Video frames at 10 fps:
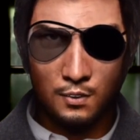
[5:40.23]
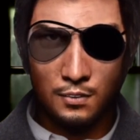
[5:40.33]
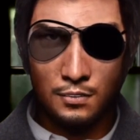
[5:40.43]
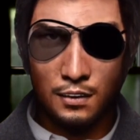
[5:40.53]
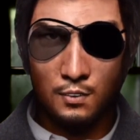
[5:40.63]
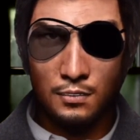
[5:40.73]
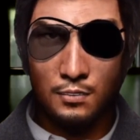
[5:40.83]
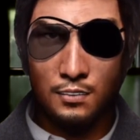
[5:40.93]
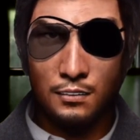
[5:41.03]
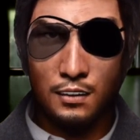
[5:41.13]
Well, I don't
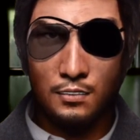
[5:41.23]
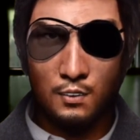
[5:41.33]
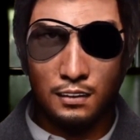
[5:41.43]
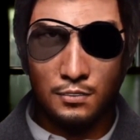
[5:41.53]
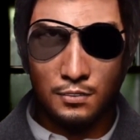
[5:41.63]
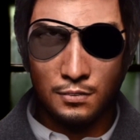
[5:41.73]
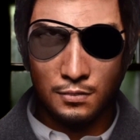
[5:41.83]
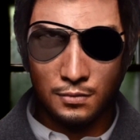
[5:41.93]
get that many questions.